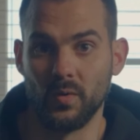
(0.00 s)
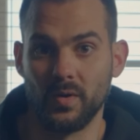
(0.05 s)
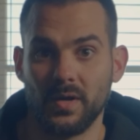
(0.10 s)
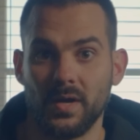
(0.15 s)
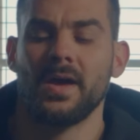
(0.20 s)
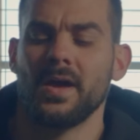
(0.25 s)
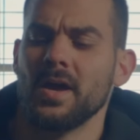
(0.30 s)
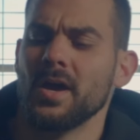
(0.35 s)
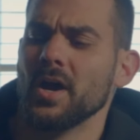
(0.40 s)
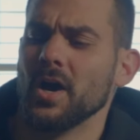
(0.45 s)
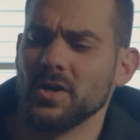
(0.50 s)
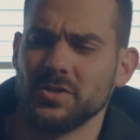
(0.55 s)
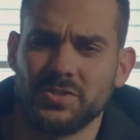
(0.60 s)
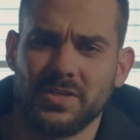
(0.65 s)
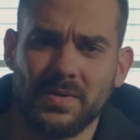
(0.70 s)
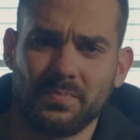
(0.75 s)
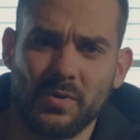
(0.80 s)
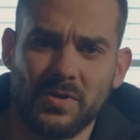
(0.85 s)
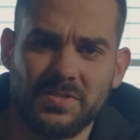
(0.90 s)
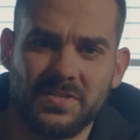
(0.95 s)
All right, so
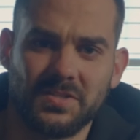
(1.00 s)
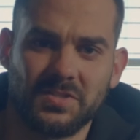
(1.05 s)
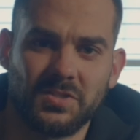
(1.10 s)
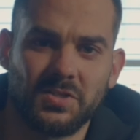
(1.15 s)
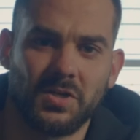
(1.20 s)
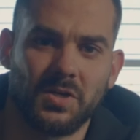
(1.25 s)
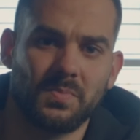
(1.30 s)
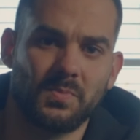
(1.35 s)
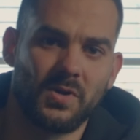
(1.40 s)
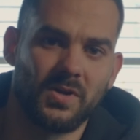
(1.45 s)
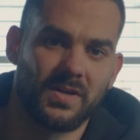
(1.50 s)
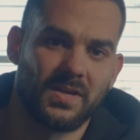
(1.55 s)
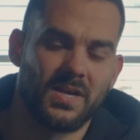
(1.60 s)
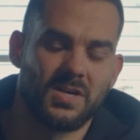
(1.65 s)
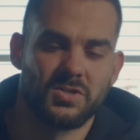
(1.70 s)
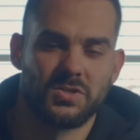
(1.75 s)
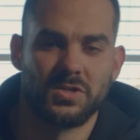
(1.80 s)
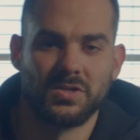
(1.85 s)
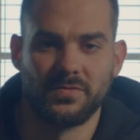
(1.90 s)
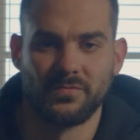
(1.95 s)
that brings us to
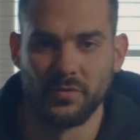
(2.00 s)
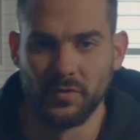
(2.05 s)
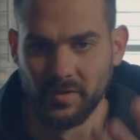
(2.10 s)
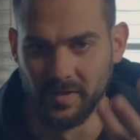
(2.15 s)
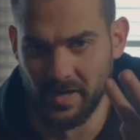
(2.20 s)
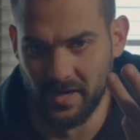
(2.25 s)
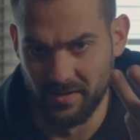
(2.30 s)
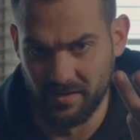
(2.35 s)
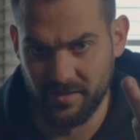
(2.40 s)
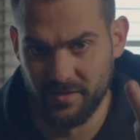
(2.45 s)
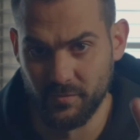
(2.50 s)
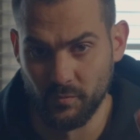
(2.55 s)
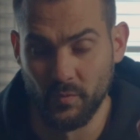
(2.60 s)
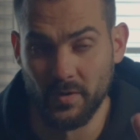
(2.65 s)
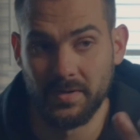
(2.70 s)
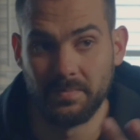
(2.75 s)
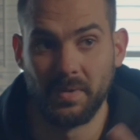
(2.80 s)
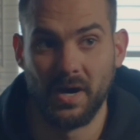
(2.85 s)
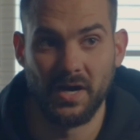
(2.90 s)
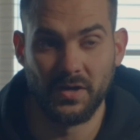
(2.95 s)
communication. You've really got
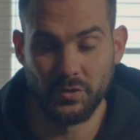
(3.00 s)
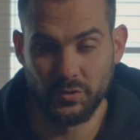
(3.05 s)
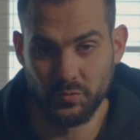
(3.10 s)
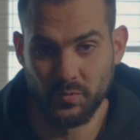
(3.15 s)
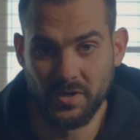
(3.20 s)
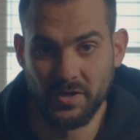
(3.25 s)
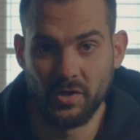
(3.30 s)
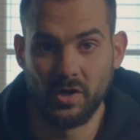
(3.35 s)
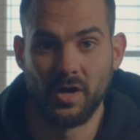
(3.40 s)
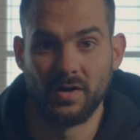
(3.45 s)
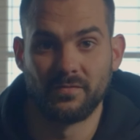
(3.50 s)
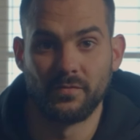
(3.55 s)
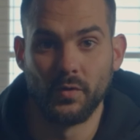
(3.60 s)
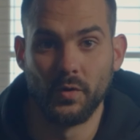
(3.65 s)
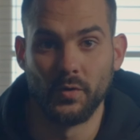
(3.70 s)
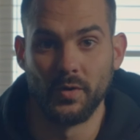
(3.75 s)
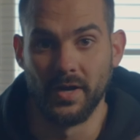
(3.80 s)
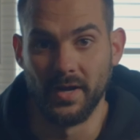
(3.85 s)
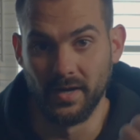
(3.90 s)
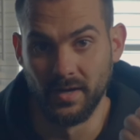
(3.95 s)
3 models when you're
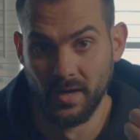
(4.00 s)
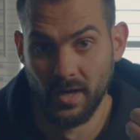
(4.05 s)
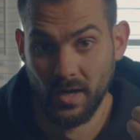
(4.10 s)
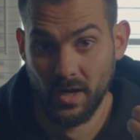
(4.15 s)
off-roading: